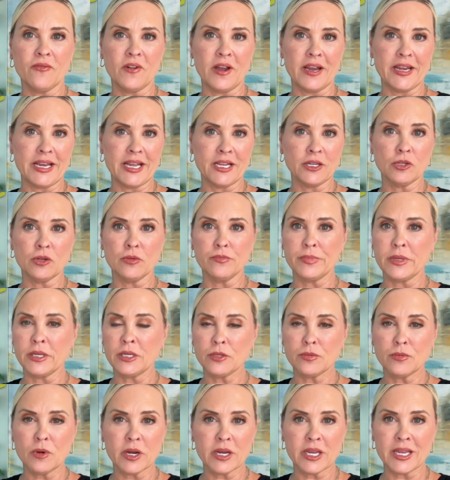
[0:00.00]
financial
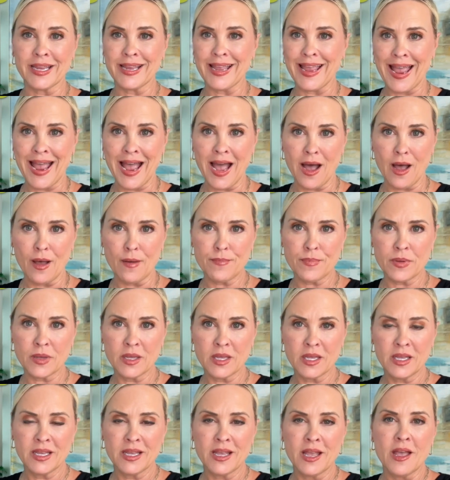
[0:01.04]
benchmarking app,
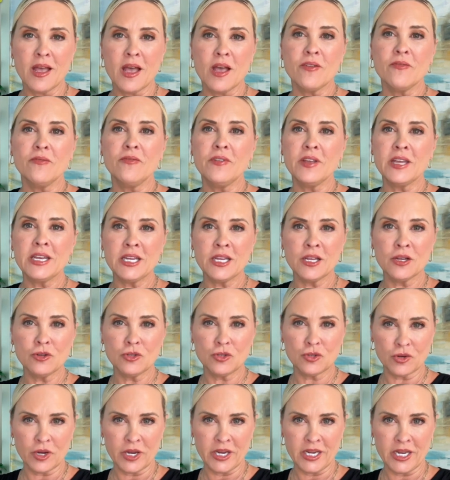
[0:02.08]
video
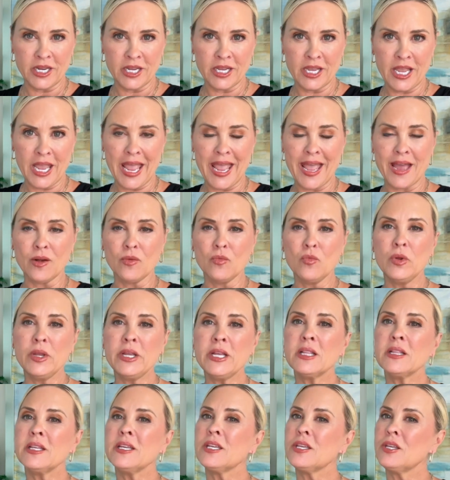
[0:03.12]
training, and
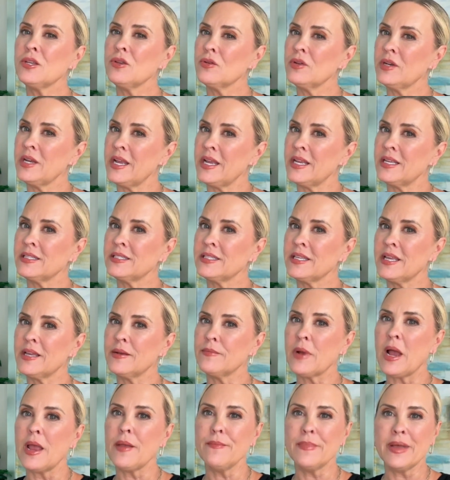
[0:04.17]
weekly Q&As in
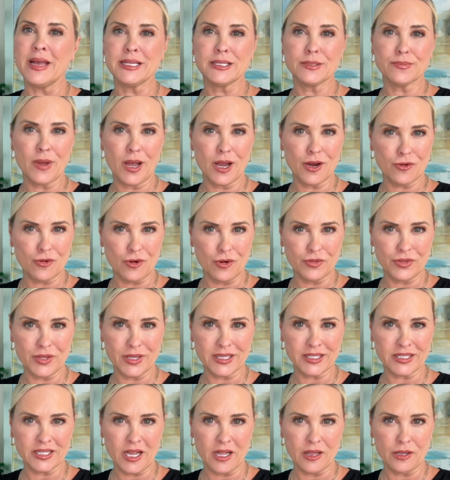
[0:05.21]
my MEDSPA Growth
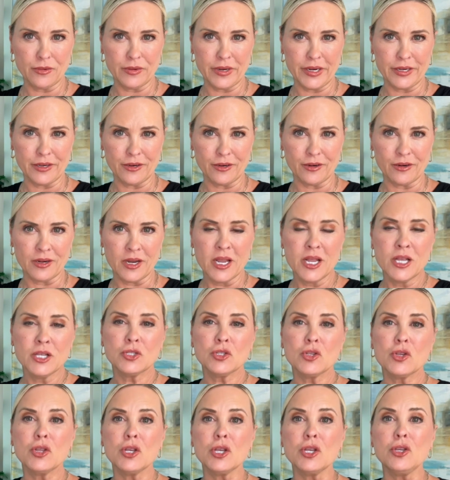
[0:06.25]
Accelerator
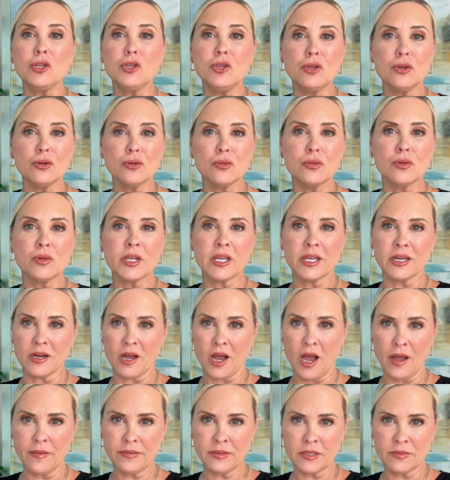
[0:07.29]
so that you can
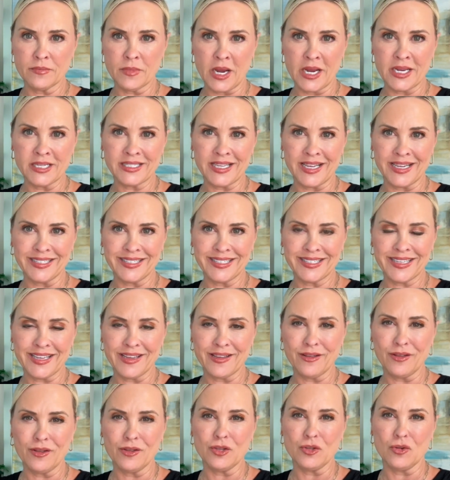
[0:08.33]
optimize and
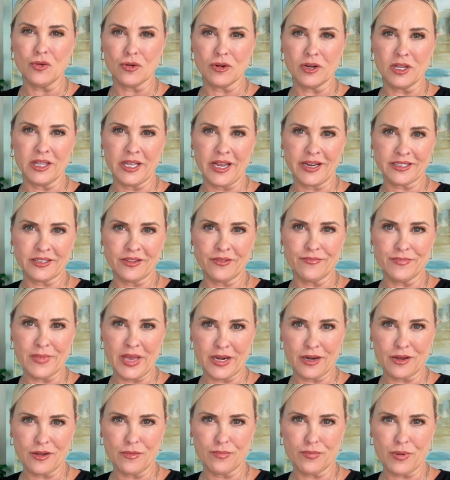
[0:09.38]
scale your elective
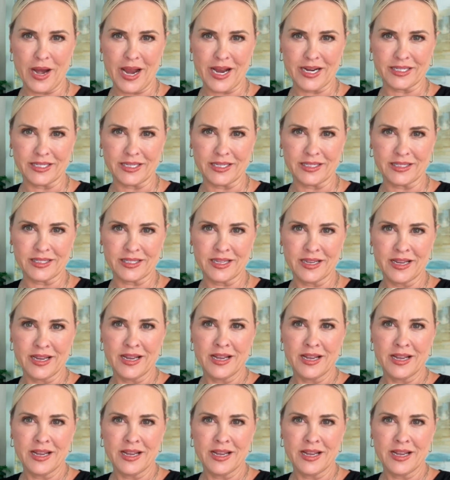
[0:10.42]
medical practice.